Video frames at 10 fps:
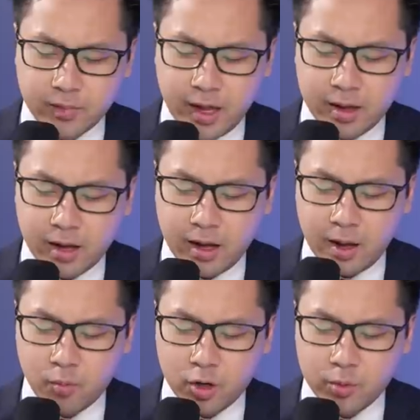And I,
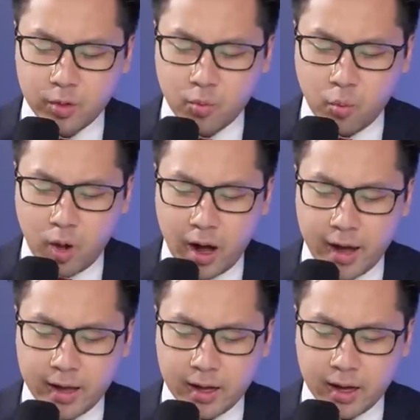am wondering
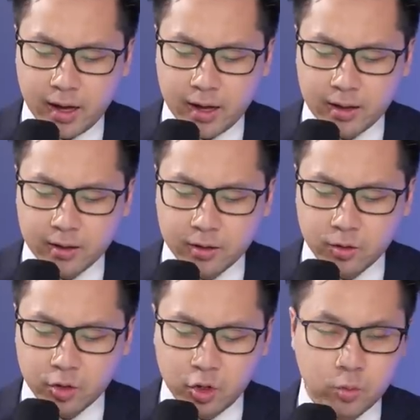why uh,
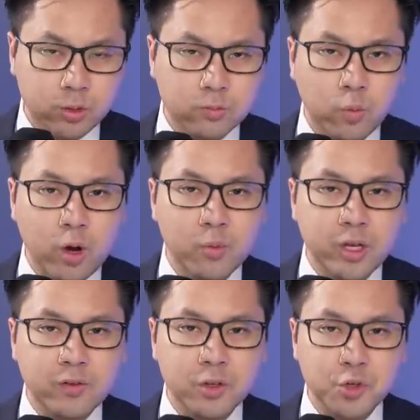you would one would
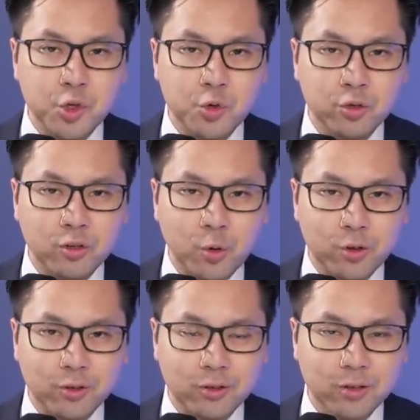even use an
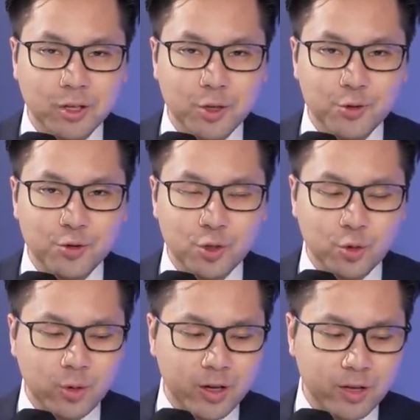ordinal
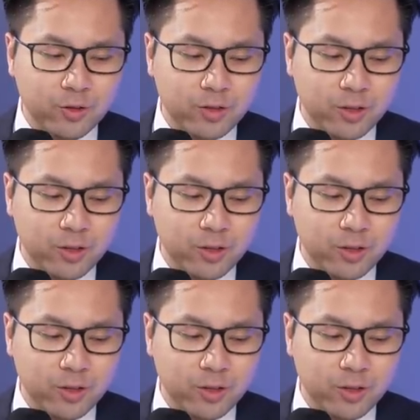to uh, ins-